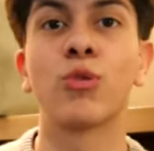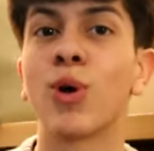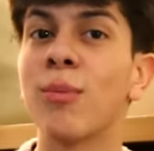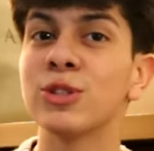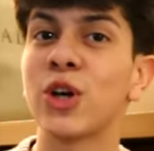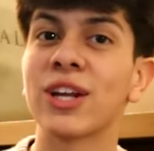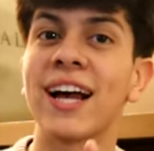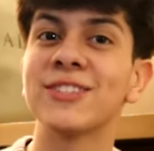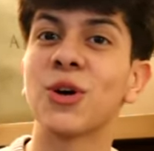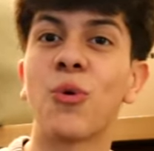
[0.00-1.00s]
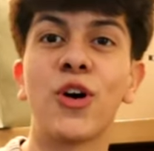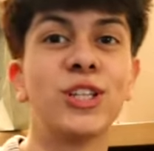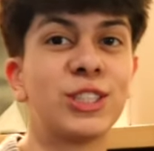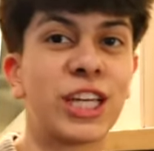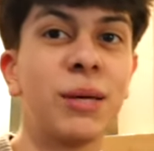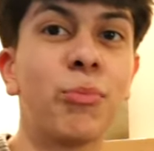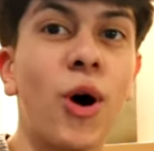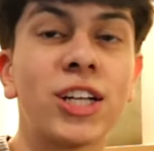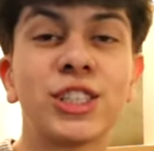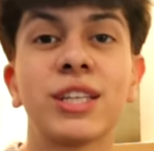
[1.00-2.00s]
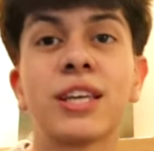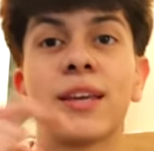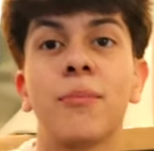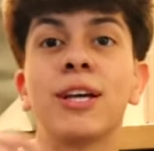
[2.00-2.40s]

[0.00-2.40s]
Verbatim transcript: We're almost done, guys. Don't worry. Just keep watching.